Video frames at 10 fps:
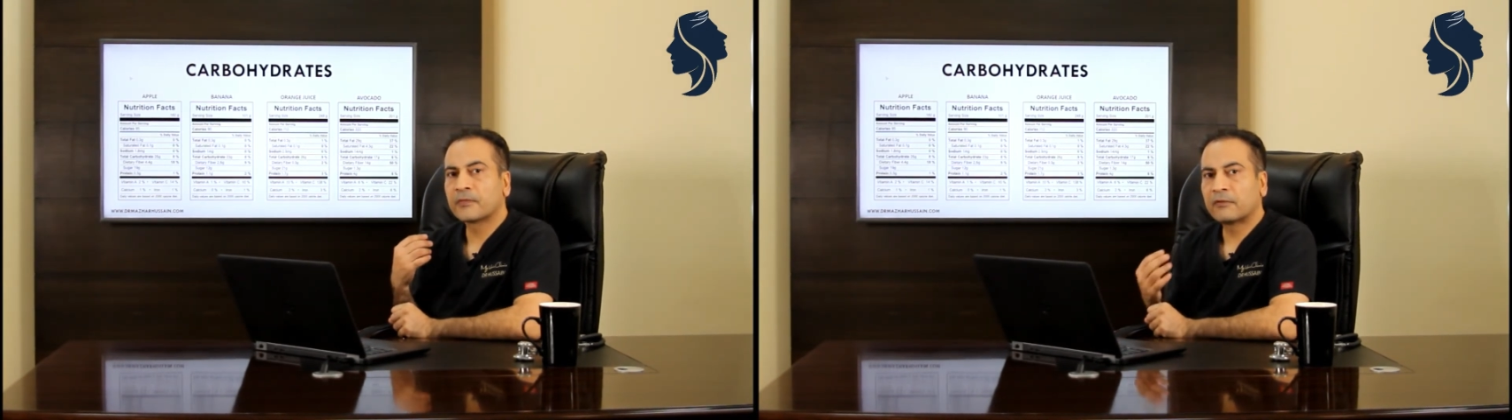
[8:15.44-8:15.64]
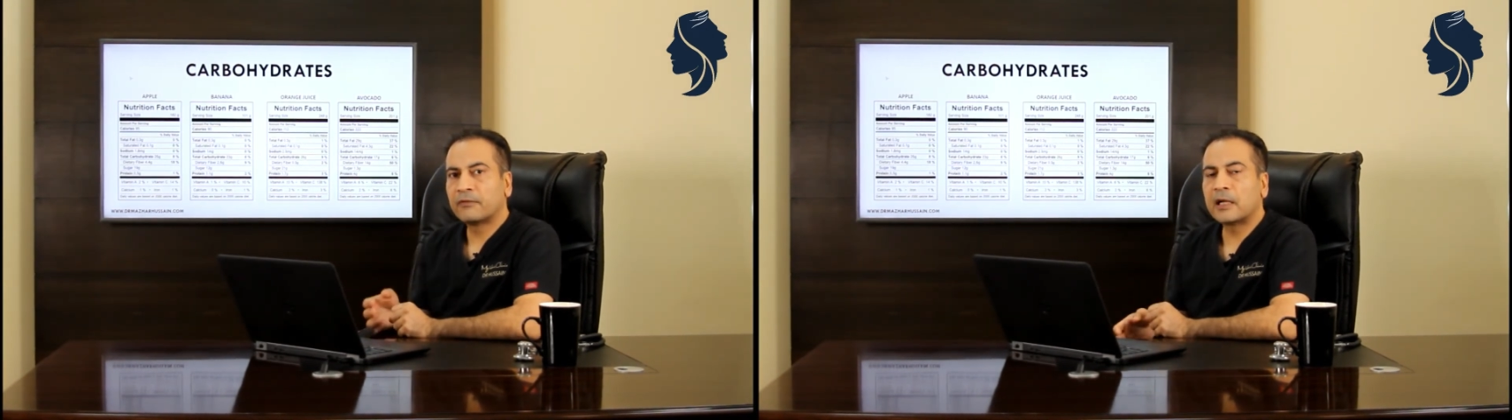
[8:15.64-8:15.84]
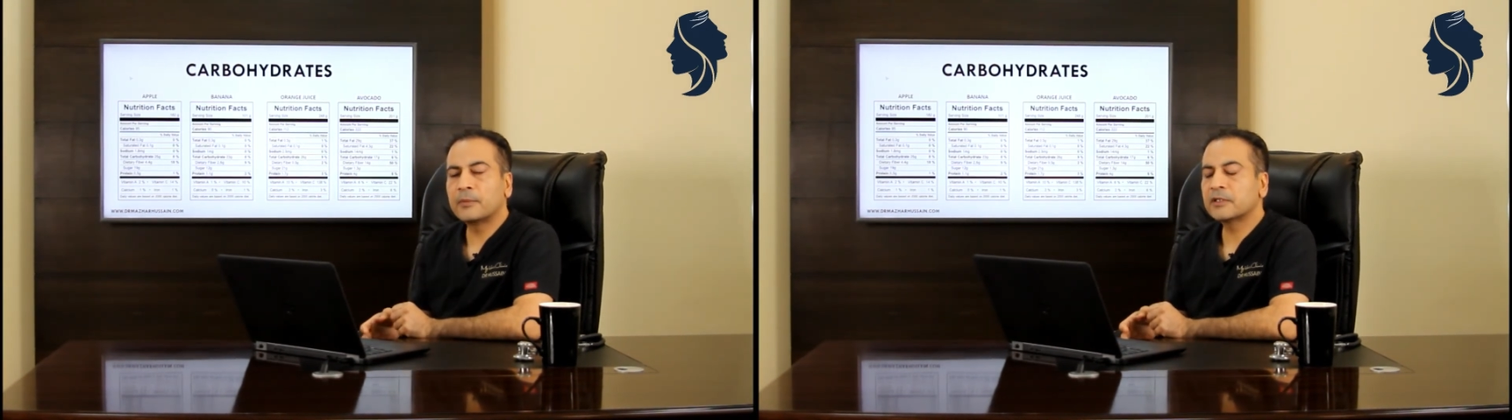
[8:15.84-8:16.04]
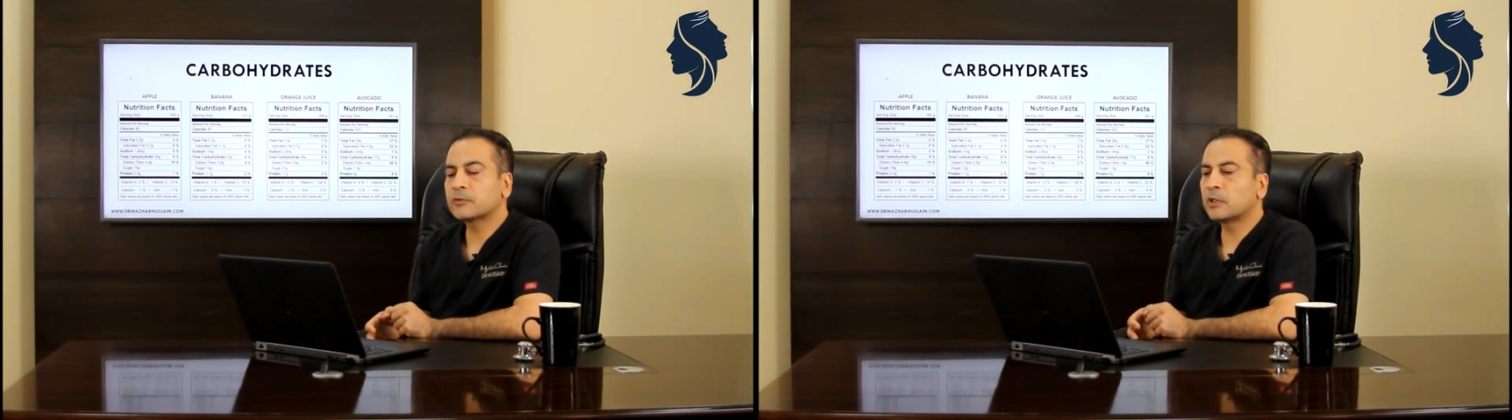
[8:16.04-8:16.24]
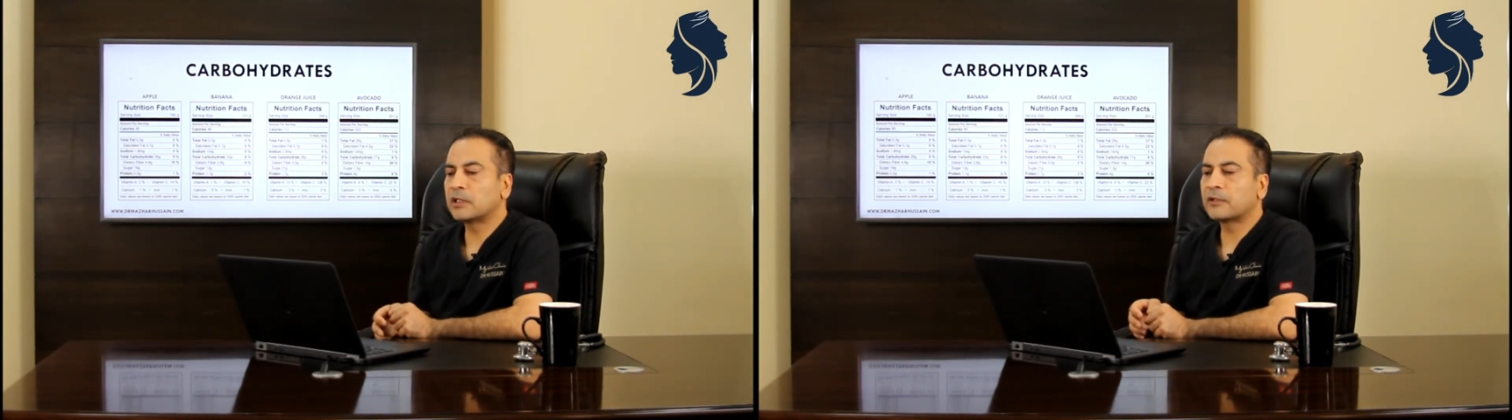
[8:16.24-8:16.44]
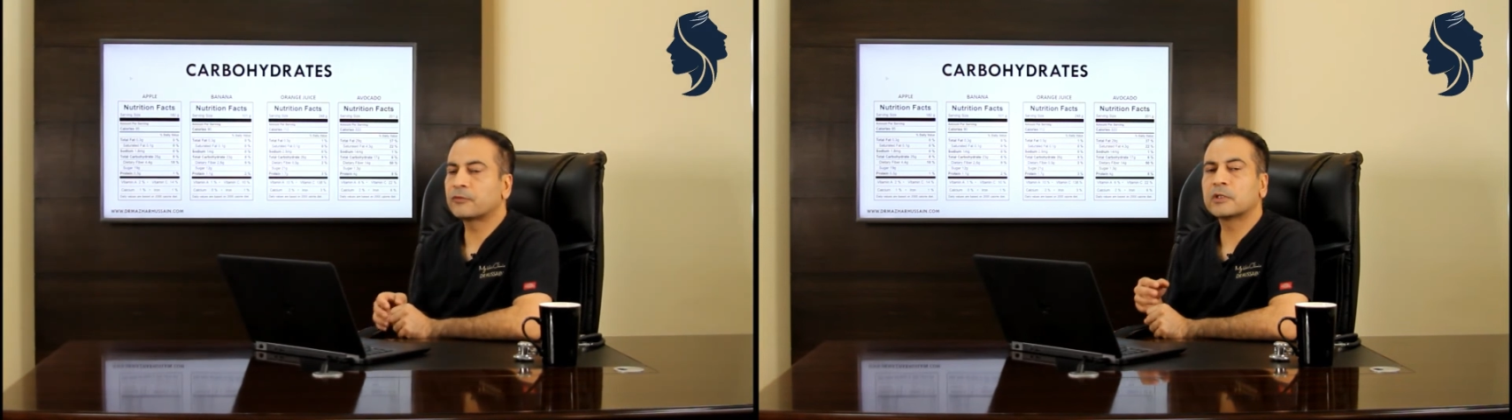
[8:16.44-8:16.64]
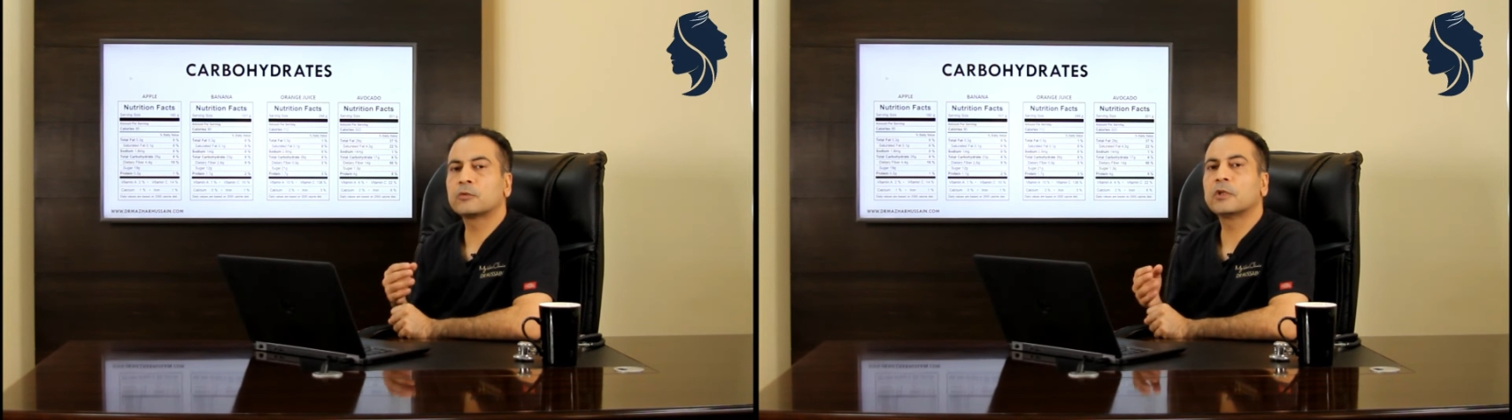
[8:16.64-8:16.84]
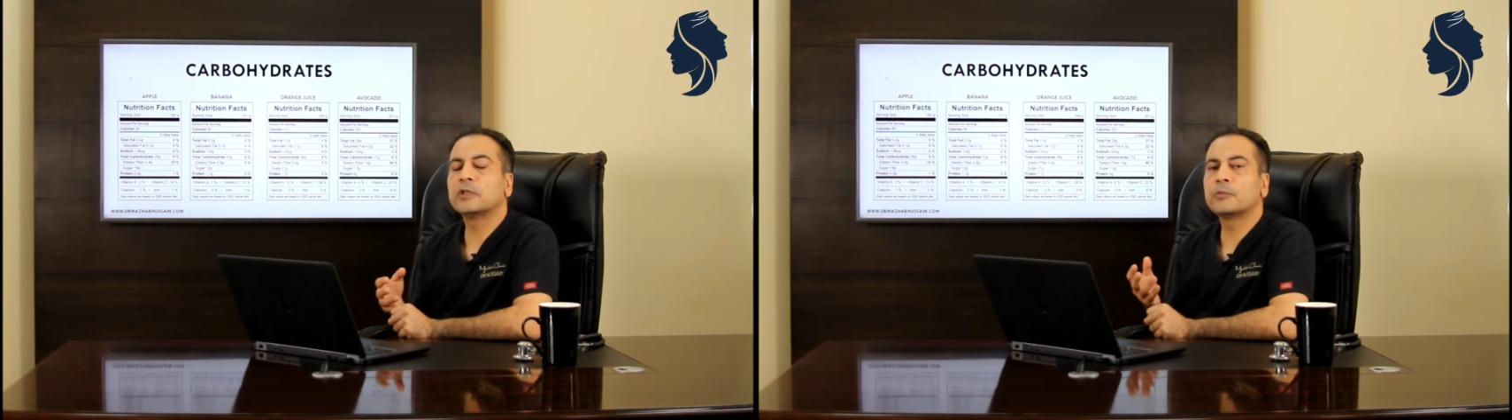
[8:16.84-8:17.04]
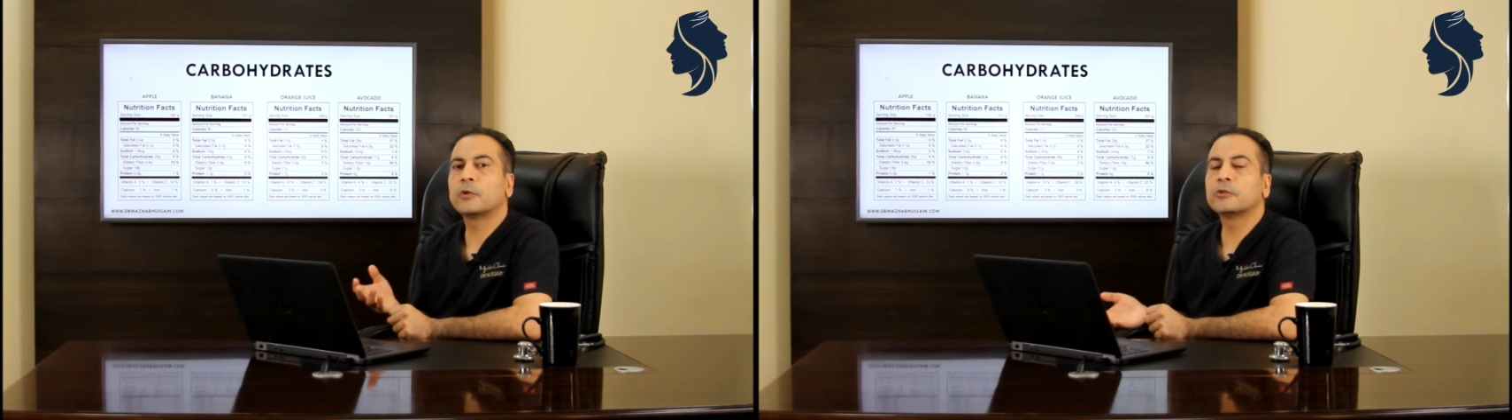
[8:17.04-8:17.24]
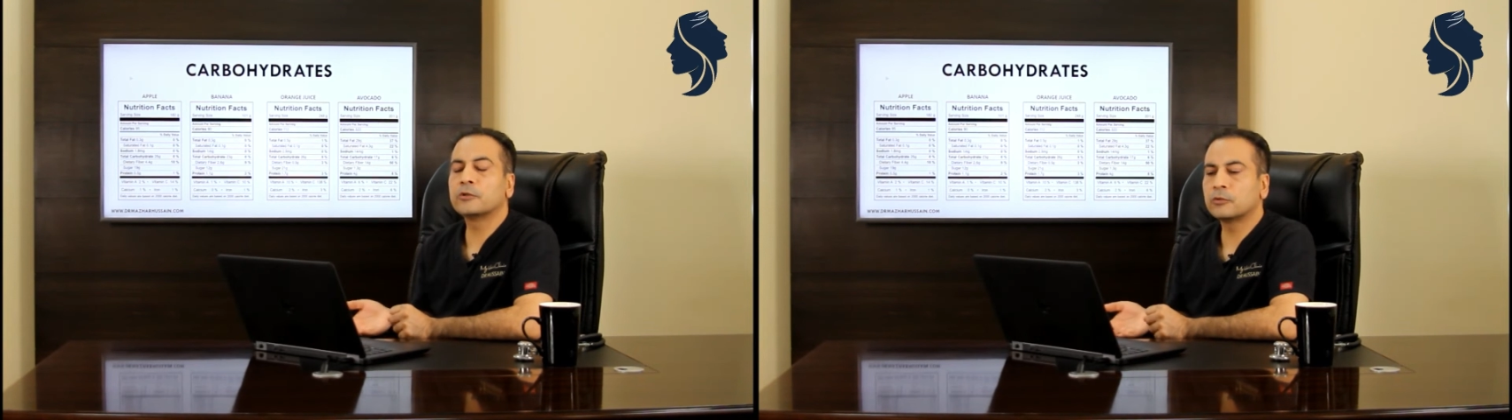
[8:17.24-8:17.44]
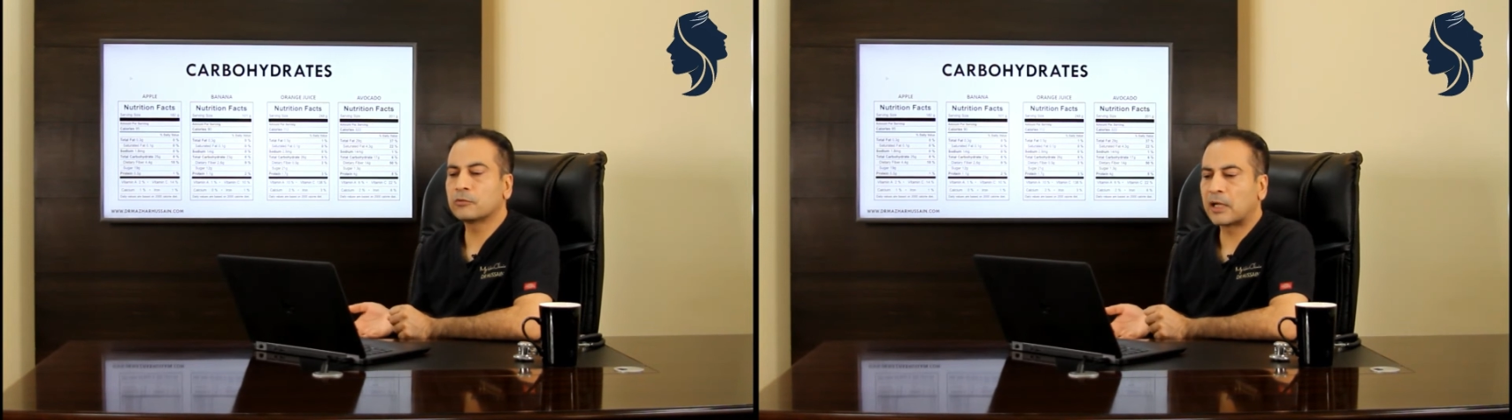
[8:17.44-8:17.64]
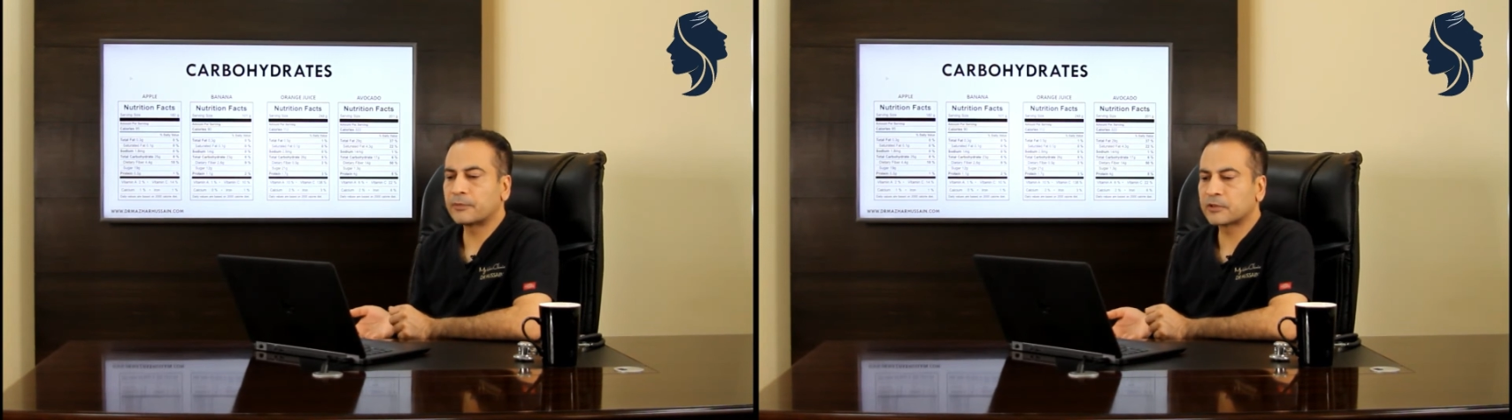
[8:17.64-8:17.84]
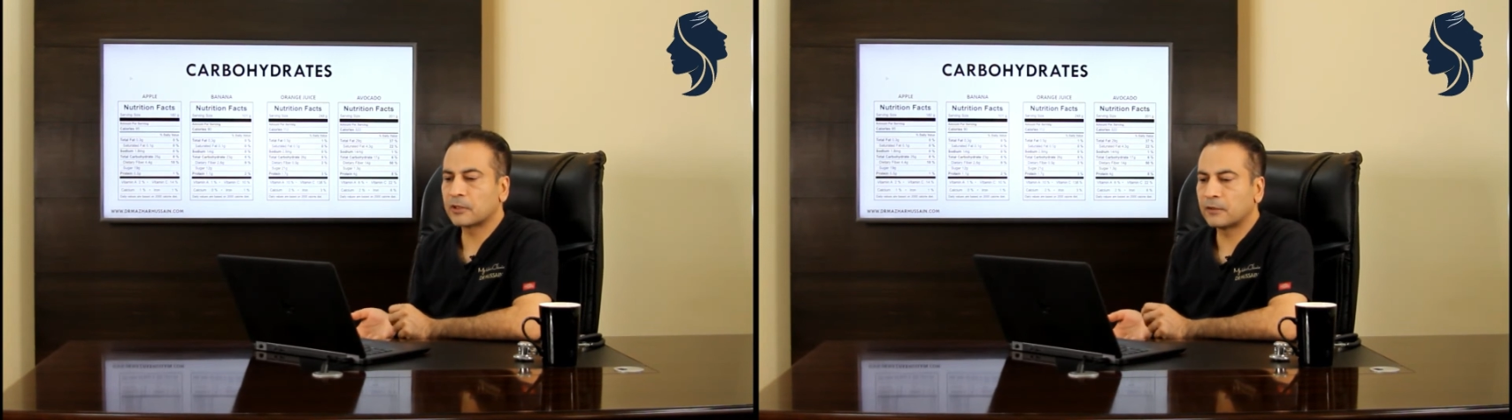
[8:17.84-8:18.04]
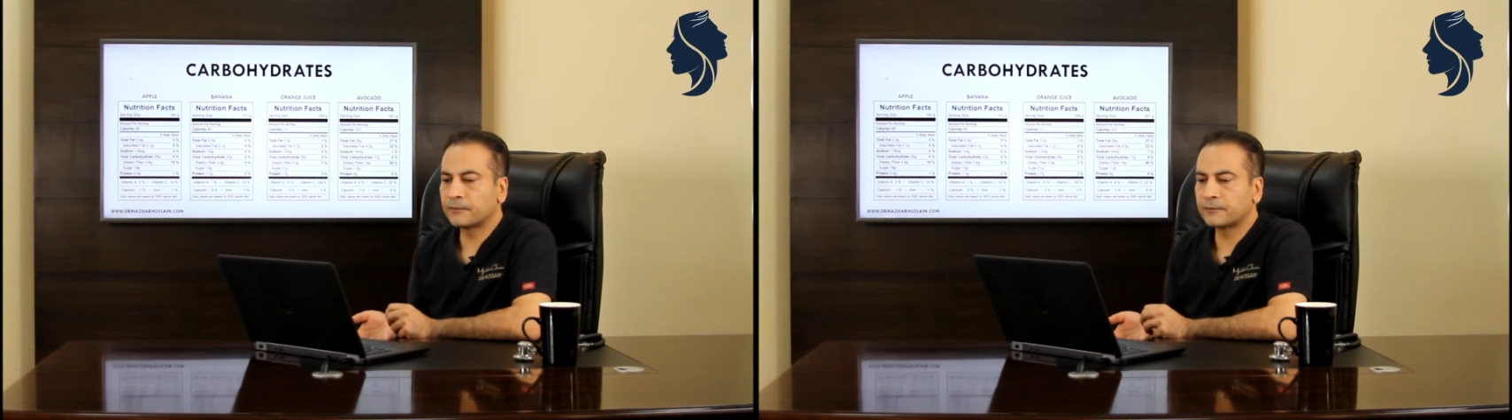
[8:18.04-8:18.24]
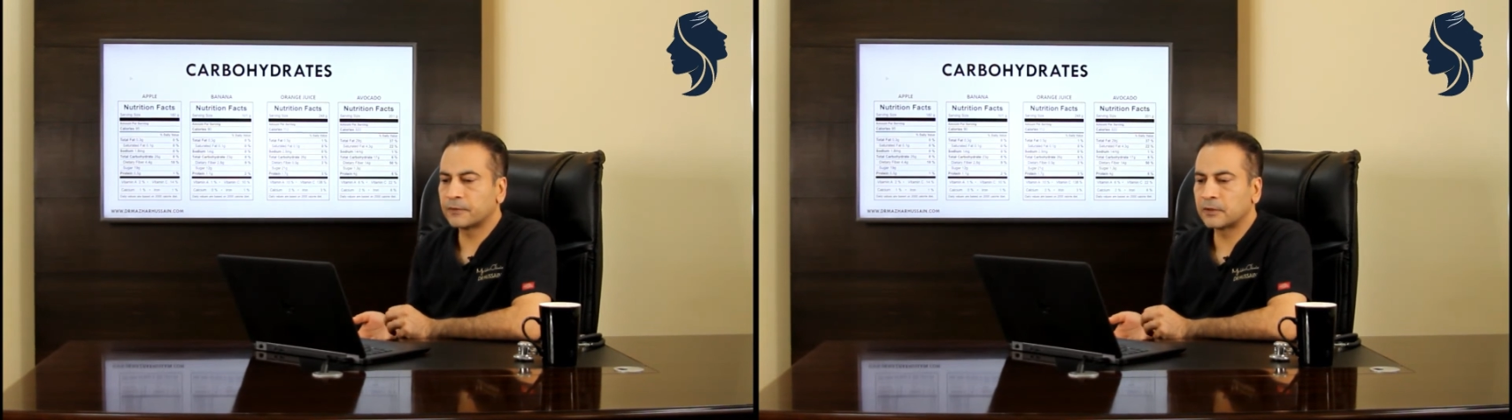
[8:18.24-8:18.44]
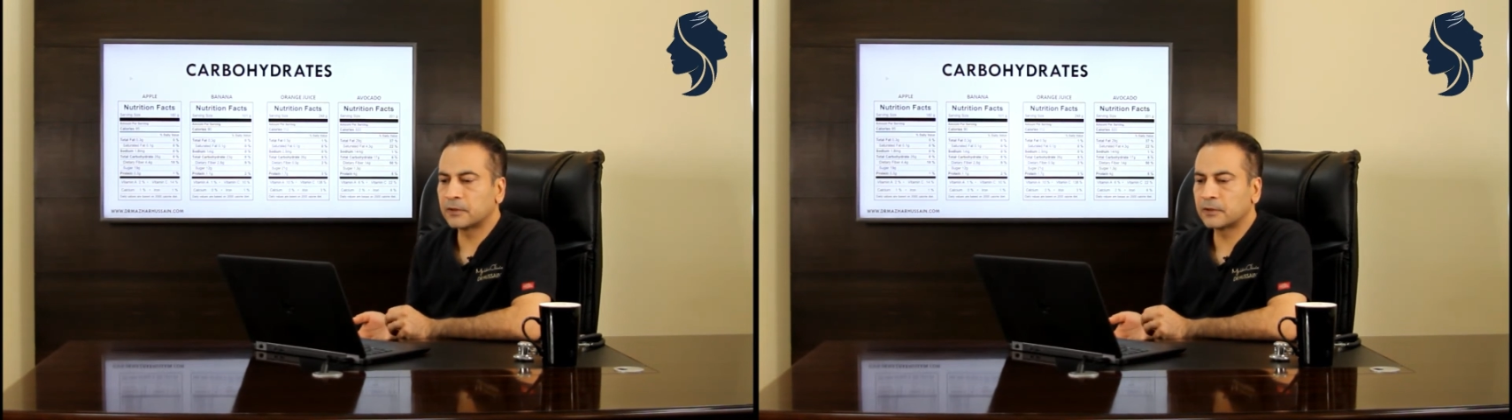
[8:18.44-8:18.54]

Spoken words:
fibers, we're left with 20.2 grams of